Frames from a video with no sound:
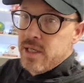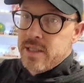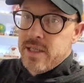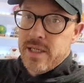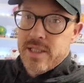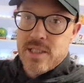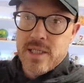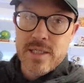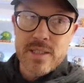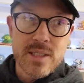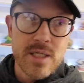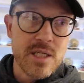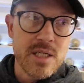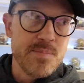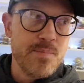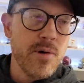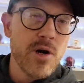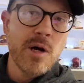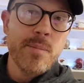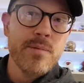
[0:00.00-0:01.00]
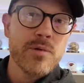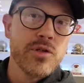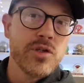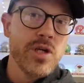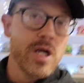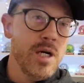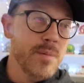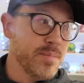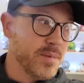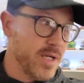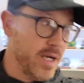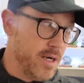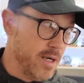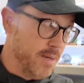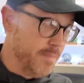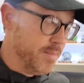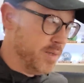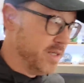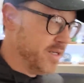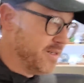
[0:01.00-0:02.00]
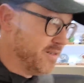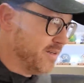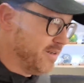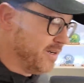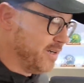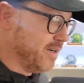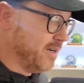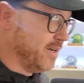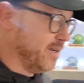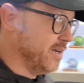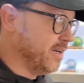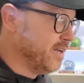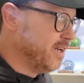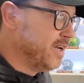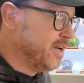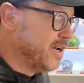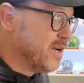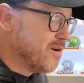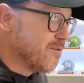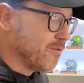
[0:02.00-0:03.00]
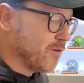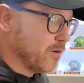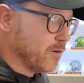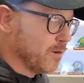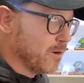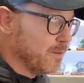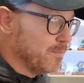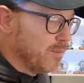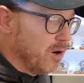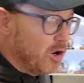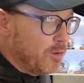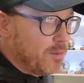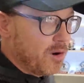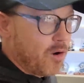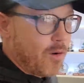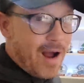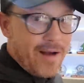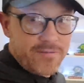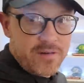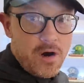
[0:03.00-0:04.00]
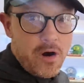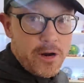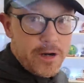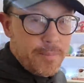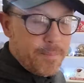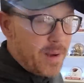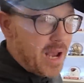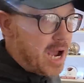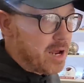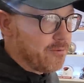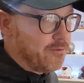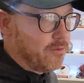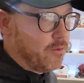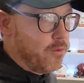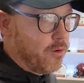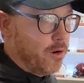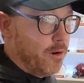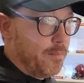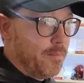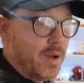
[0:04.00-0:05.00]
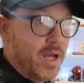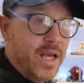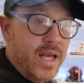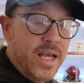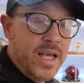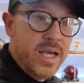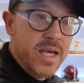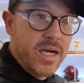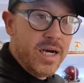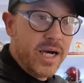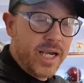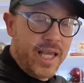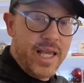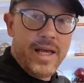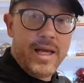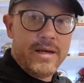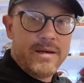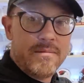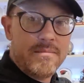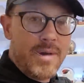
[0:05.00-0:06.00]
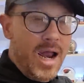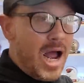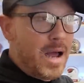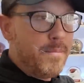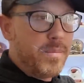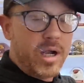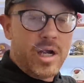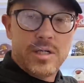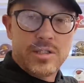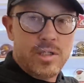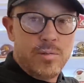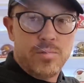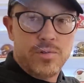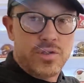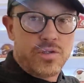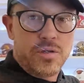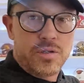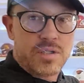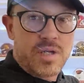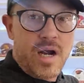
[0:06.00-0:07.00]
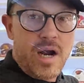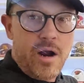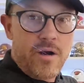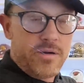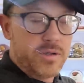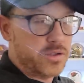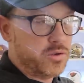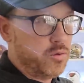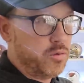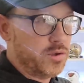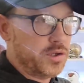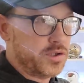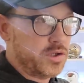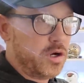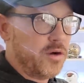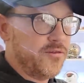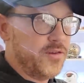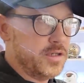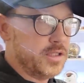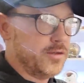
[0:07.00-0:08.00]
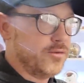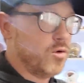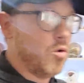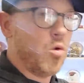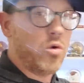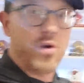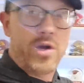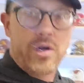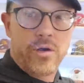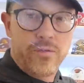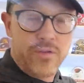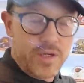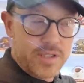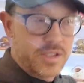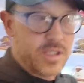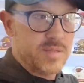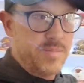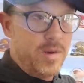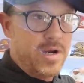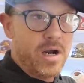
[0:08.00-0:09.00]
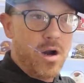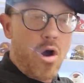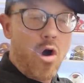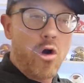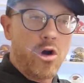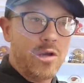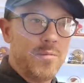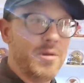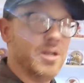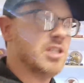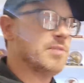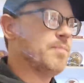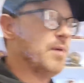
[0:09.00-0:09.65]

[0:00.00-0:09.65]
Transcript: it's put up or shut up time for Bobo. I've gone to bat for him. Again, not because he was just hired as Georgia's offensive coordinator. This has been an argument that's